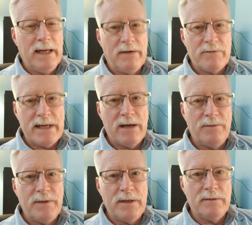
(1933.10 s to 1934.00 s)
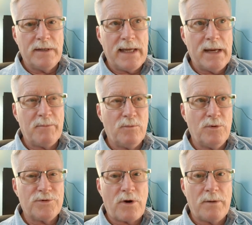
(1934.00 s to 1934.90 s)
Every now and then, the camera
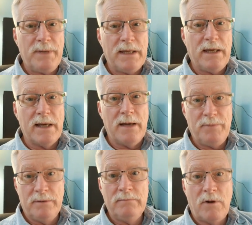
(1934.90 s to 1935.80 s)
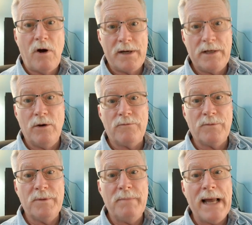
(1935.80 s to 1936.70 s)
will start picking up audio
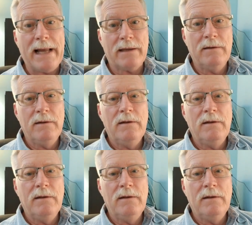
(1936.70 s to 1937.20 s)
from the back.